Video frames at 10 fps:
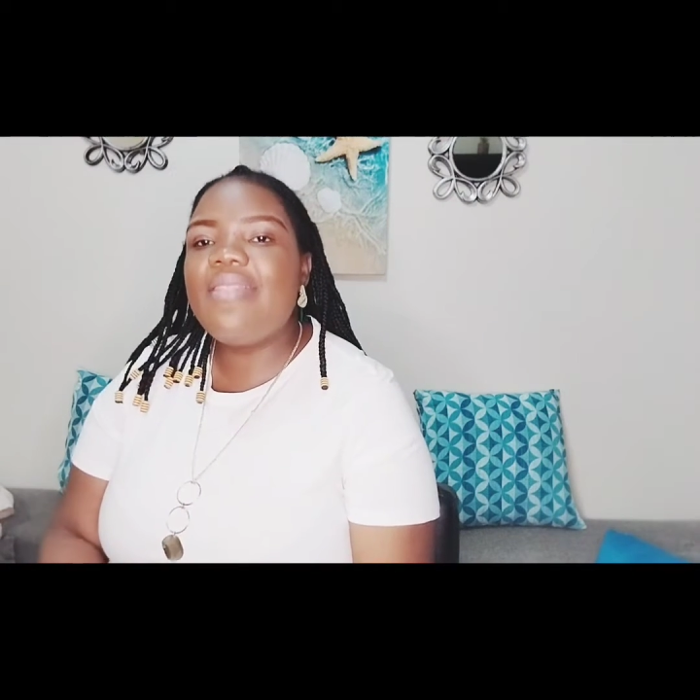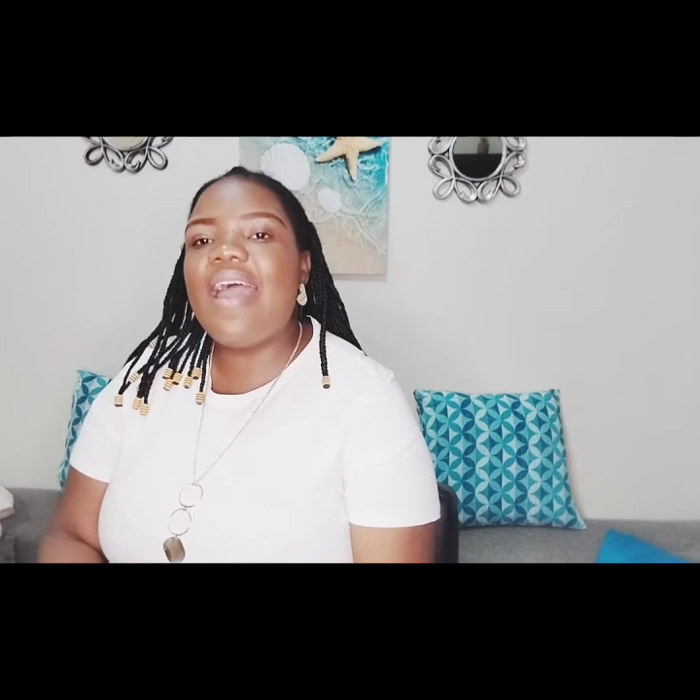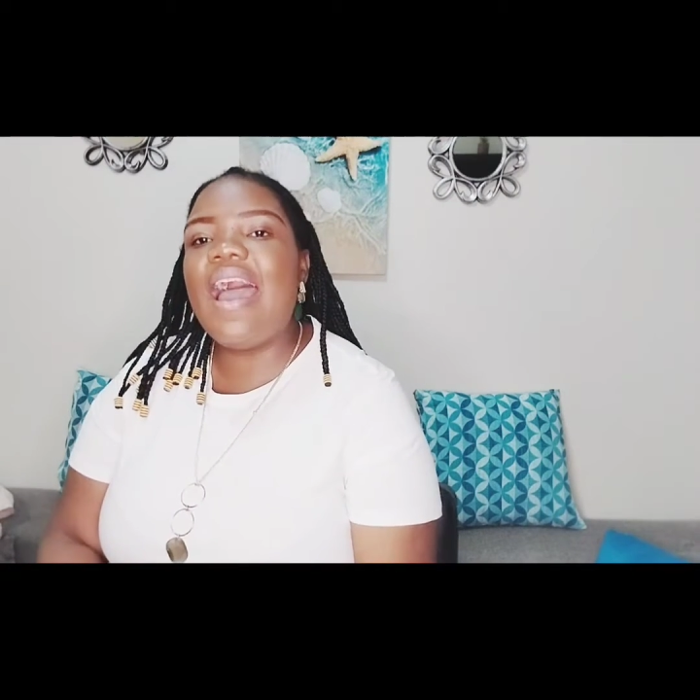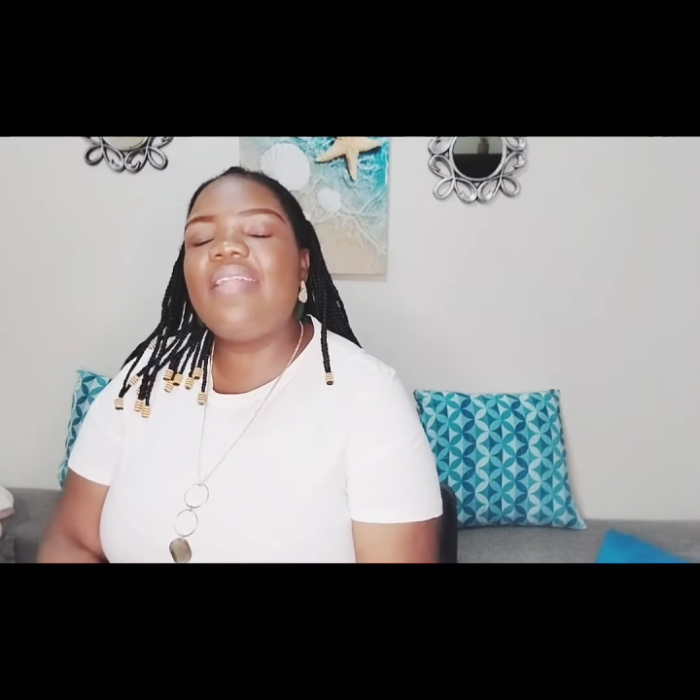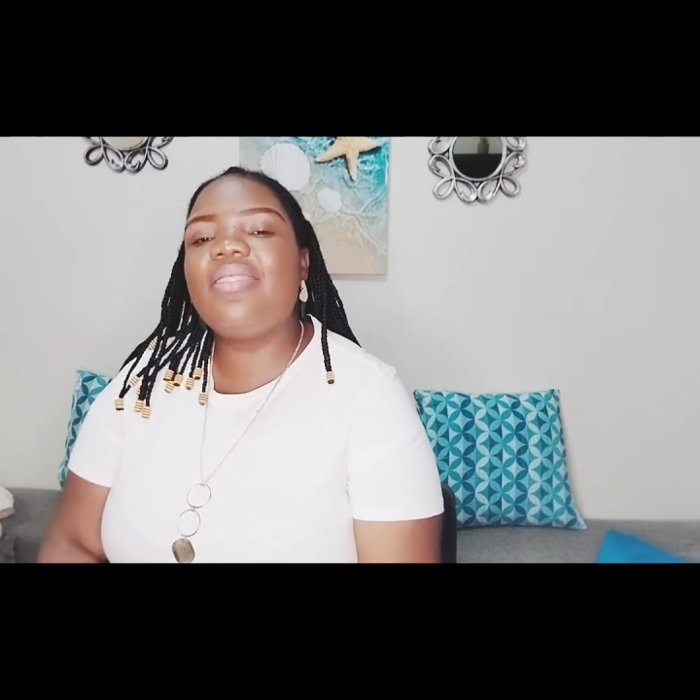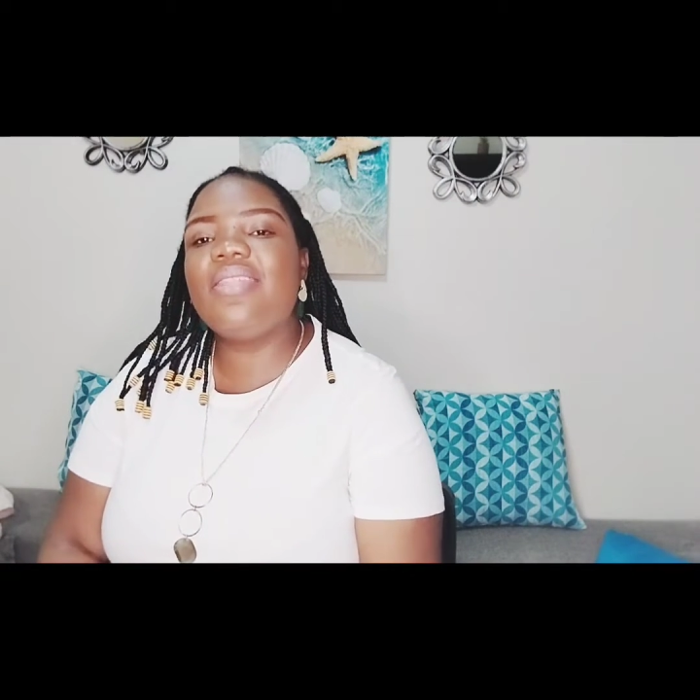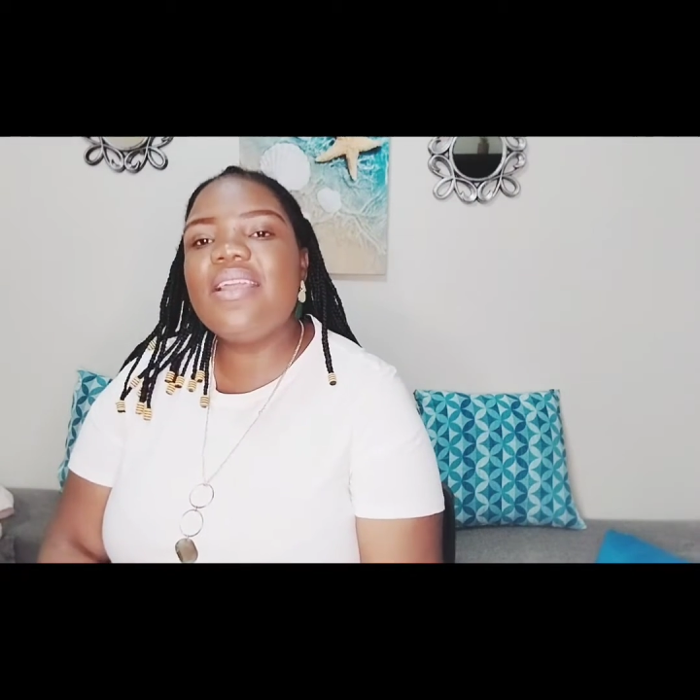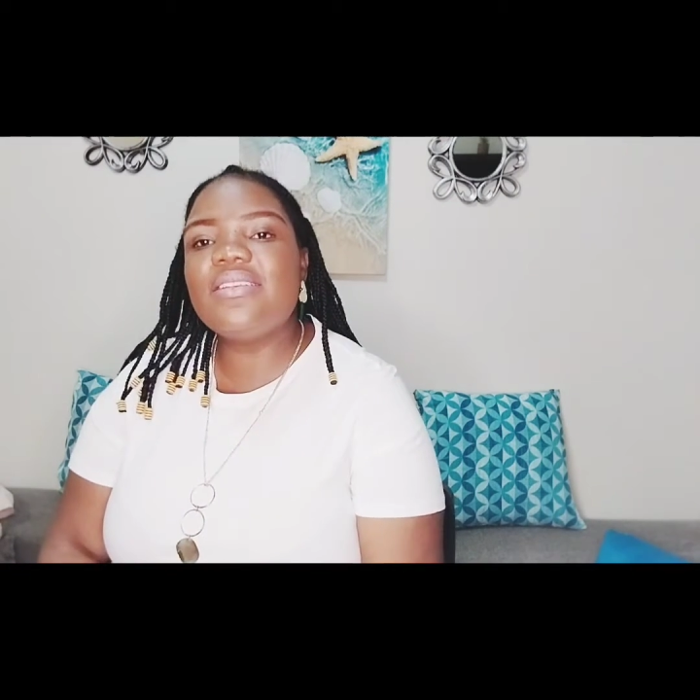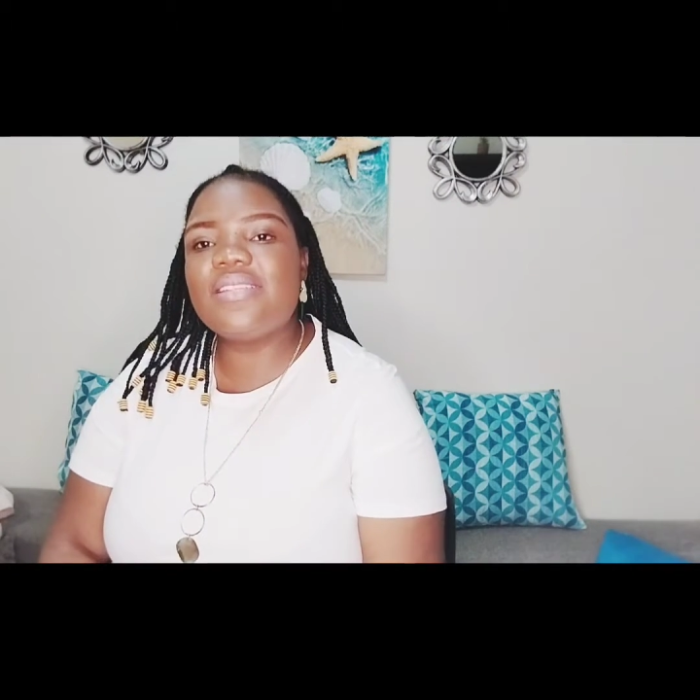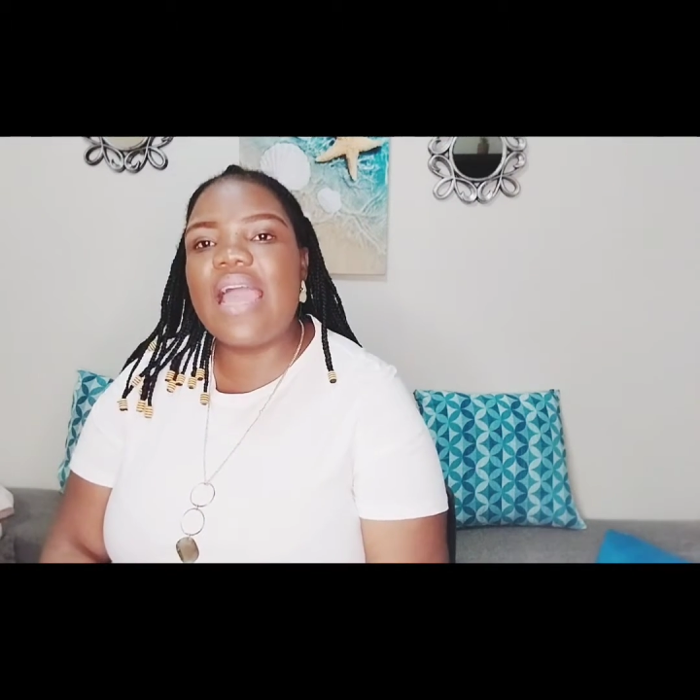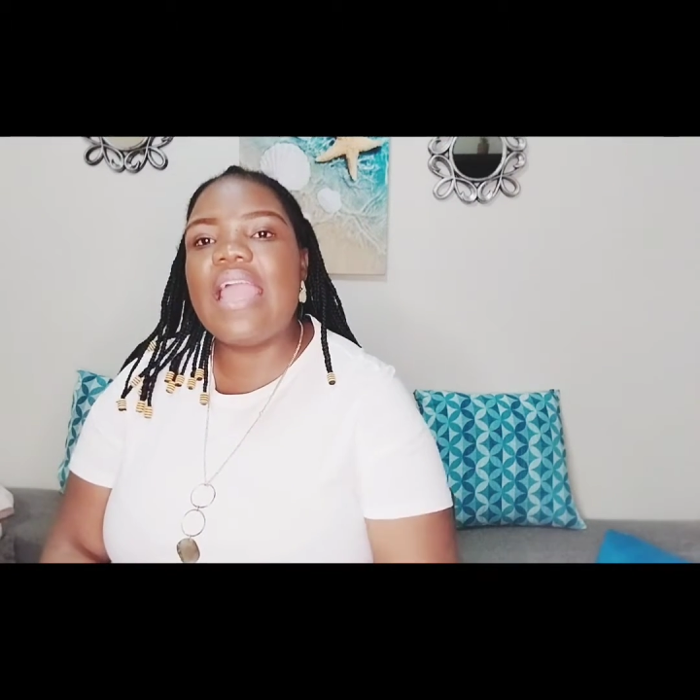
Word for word: There are things, there are